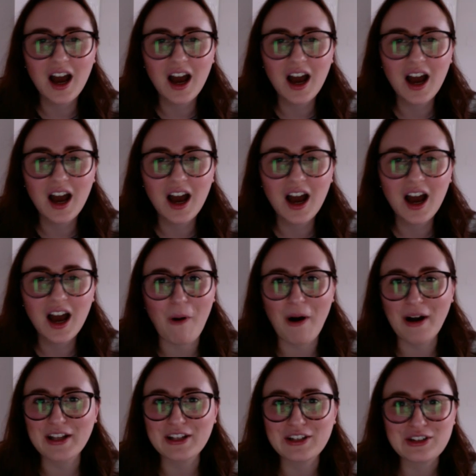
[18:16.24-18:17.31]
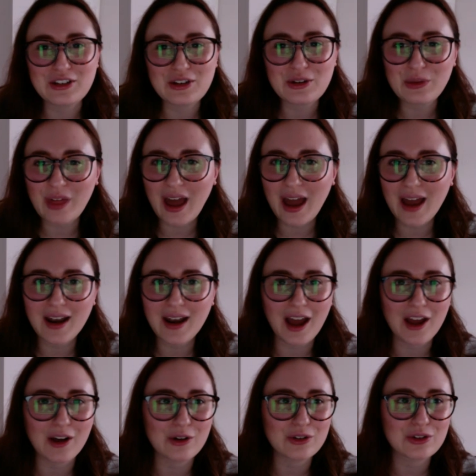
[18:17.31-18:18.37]
I don't want to do
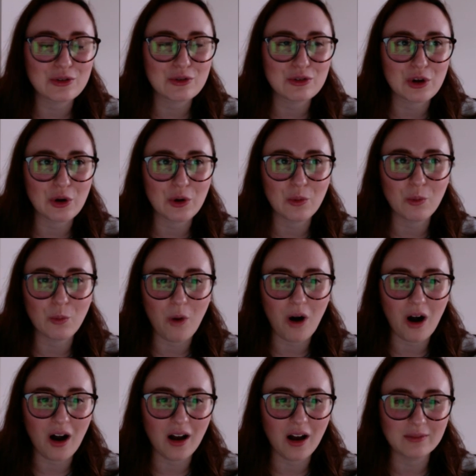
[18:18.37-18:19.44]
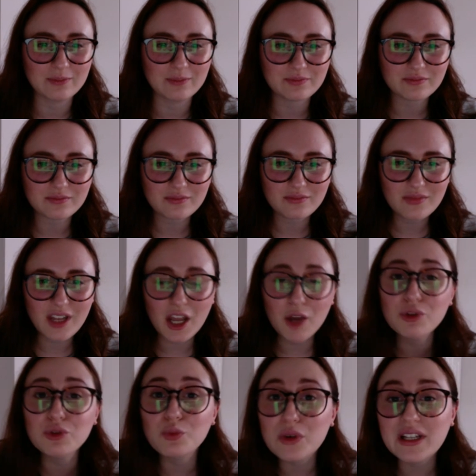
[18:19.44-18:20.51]
that. I also don't want, it was
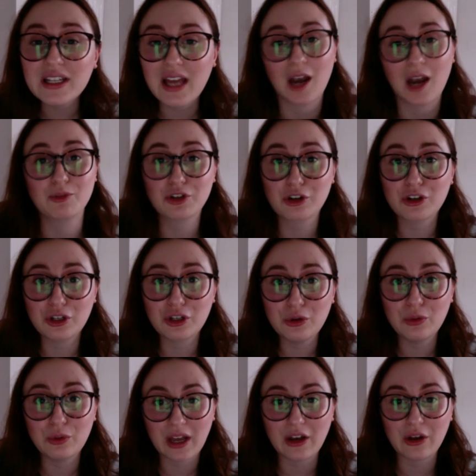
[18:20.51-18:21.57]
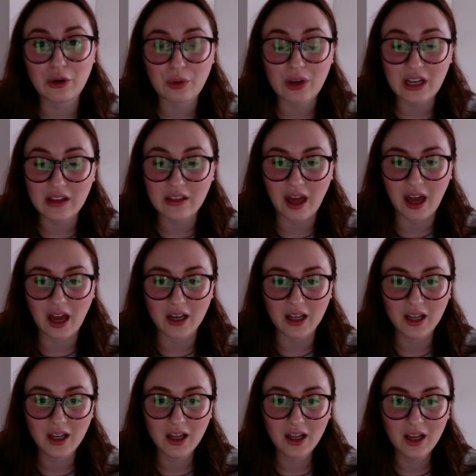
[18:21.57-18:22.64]
really, and I'm sure you can agree that
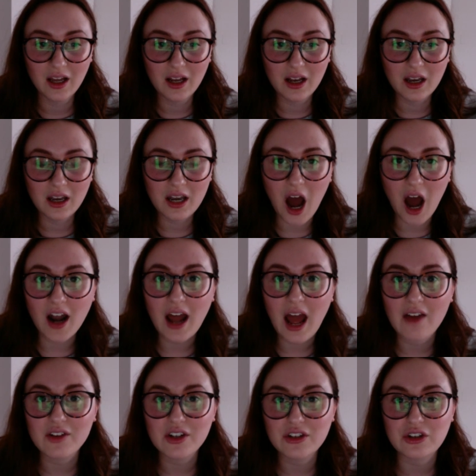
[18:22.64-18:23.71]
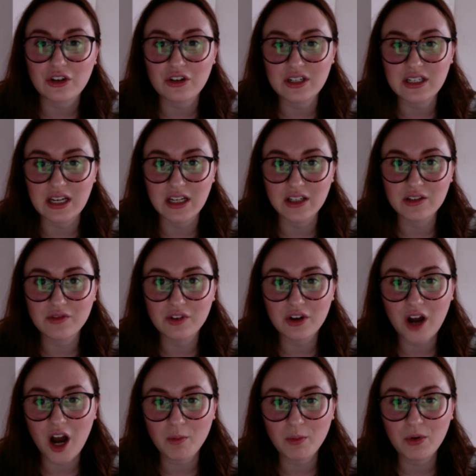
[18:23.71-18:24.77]
not having certain dates for
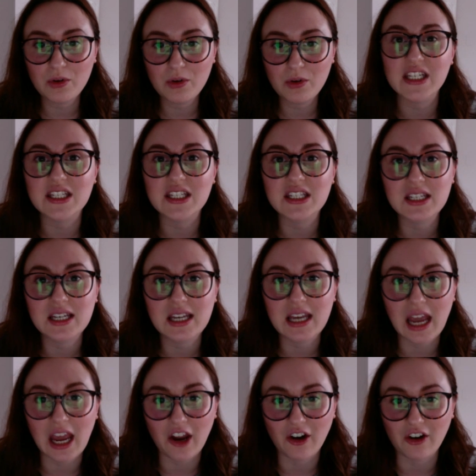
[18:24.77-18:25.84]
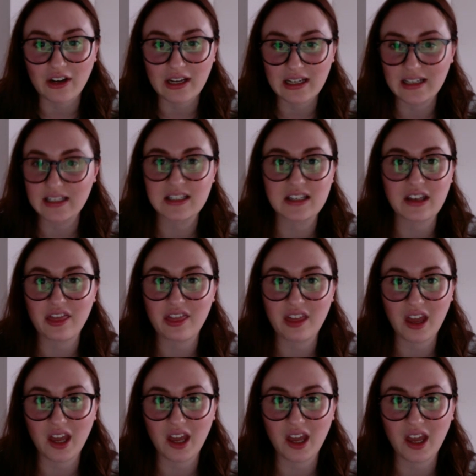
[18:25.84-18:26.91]
couples was the
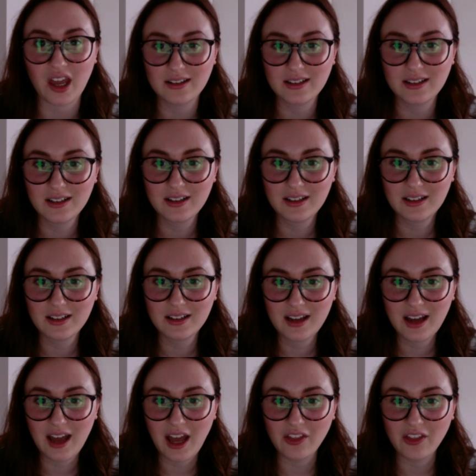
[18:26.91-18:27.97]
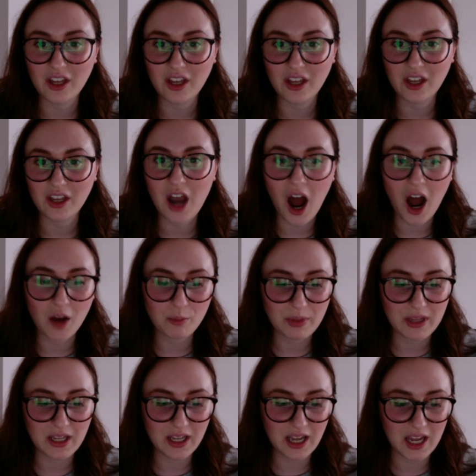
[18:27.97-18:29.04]
scariest thing. And like not
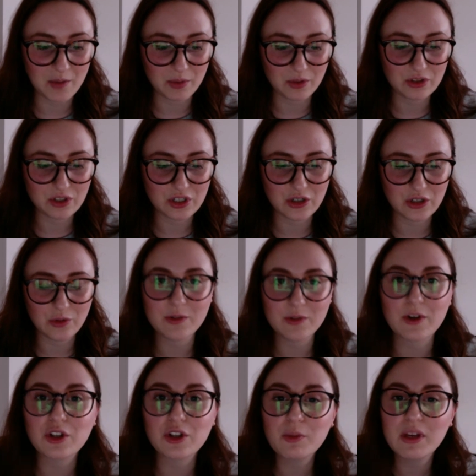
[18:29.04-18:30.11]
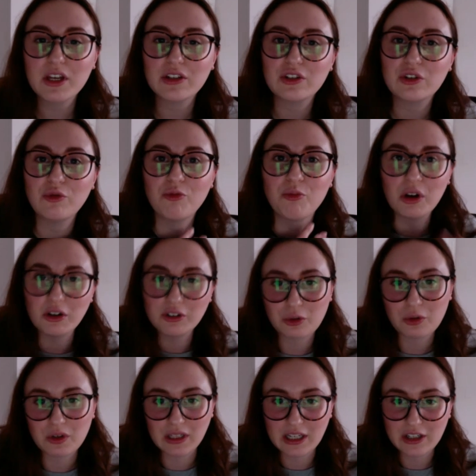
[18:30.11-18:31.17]
being able to, especially because you've built
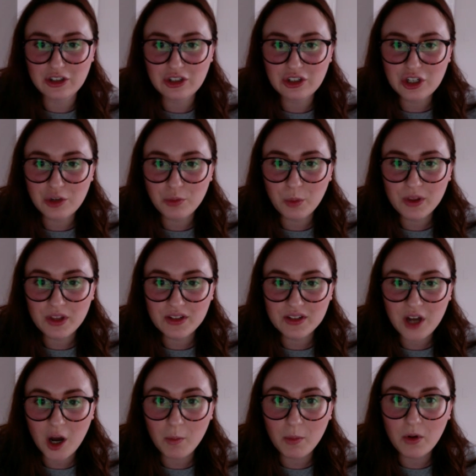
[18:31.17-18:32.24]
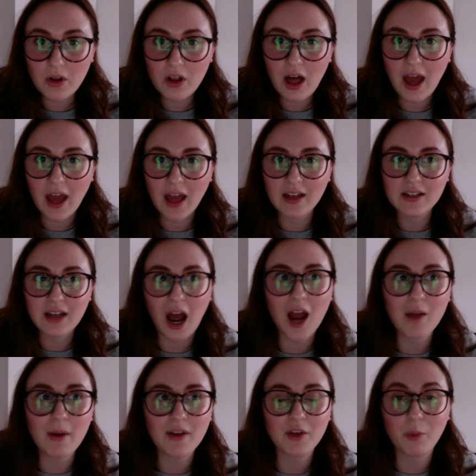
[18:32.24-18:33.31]
a relationship with this couple, and
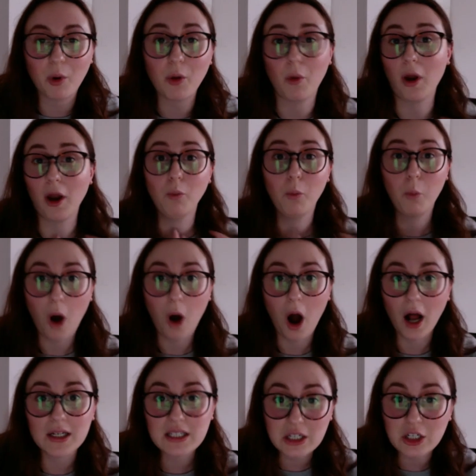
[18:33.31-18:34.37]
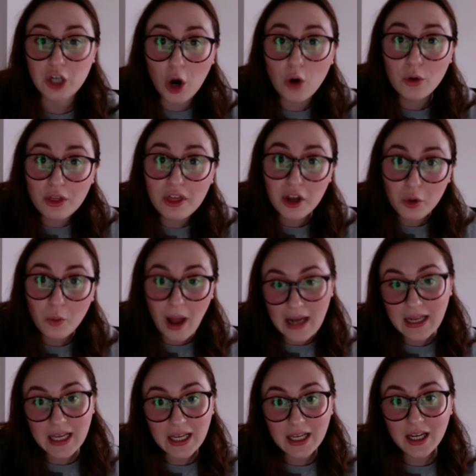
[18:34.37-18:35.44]
I'm at the point where I want to go to their
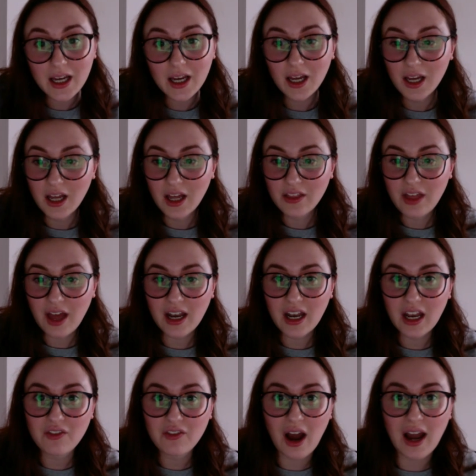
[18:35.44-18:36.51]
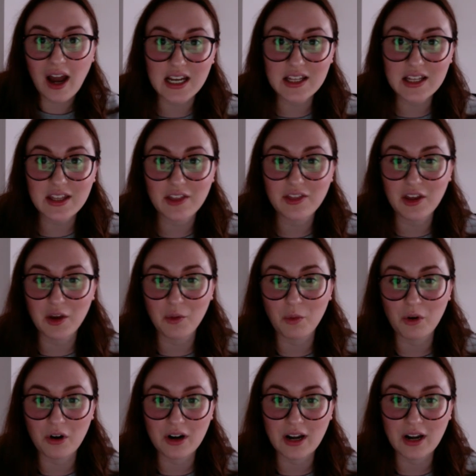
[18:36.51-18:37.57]
wedding, that if I had a date that
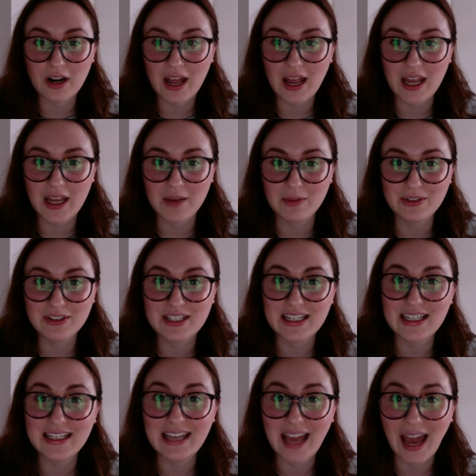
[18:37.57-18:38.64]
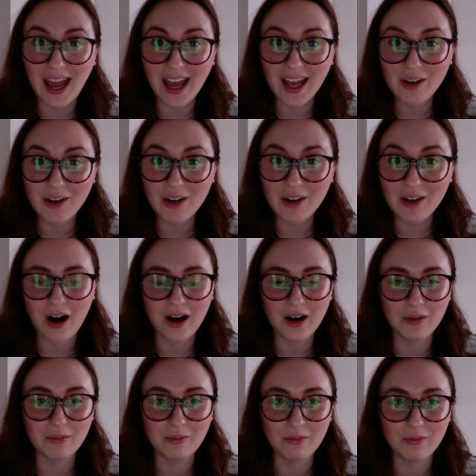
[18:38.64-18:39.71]
they weren't able to get,
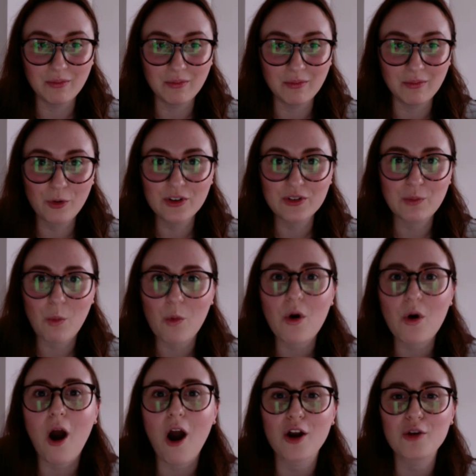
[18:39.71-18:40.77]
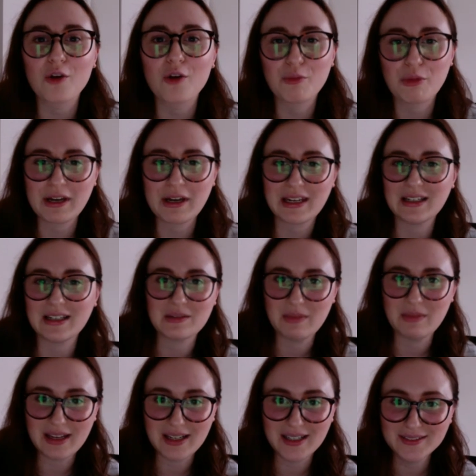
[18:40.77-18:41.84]
was more heartbreaking to
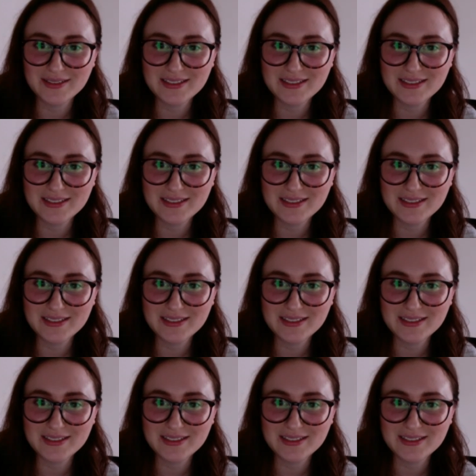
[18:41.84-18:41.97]
me.